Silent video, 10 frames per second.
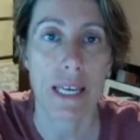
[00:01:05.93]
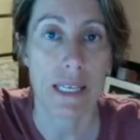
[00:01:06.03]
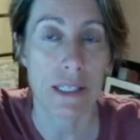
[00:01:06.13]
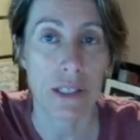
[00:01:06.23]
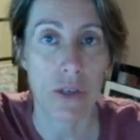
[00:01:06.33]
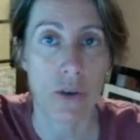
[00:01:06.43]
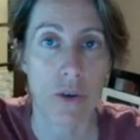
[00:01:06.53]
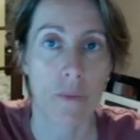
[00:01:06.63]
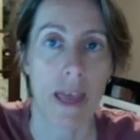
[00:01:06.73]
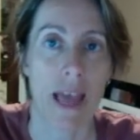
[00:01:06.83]

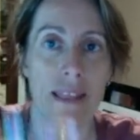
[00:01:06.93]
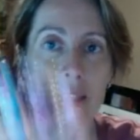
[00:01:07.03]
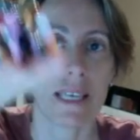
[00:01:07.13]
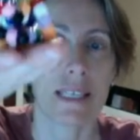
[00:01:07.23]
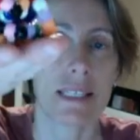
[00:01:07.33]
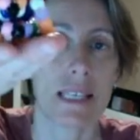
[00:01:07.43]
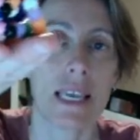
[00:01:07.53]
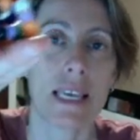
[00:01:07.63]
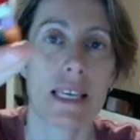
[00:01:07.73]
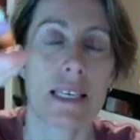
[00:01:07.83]
assume that this
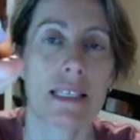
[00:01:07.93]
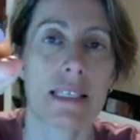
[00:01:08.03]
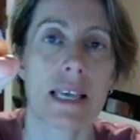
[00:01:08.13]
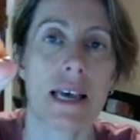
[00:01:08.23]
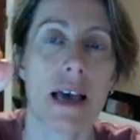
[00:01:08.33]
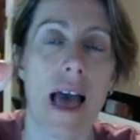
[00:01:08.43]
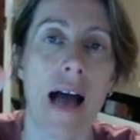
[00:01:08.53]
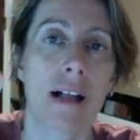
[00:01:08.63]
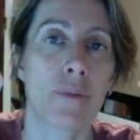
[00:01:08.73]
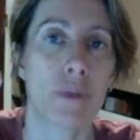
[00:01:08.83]
is
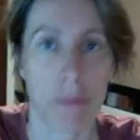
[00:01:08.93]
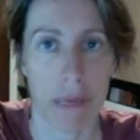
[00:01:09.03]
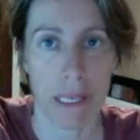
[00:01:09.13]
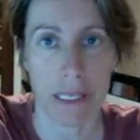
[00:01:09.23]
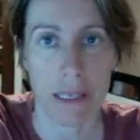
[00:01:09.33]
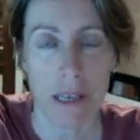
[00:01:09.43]
albumin,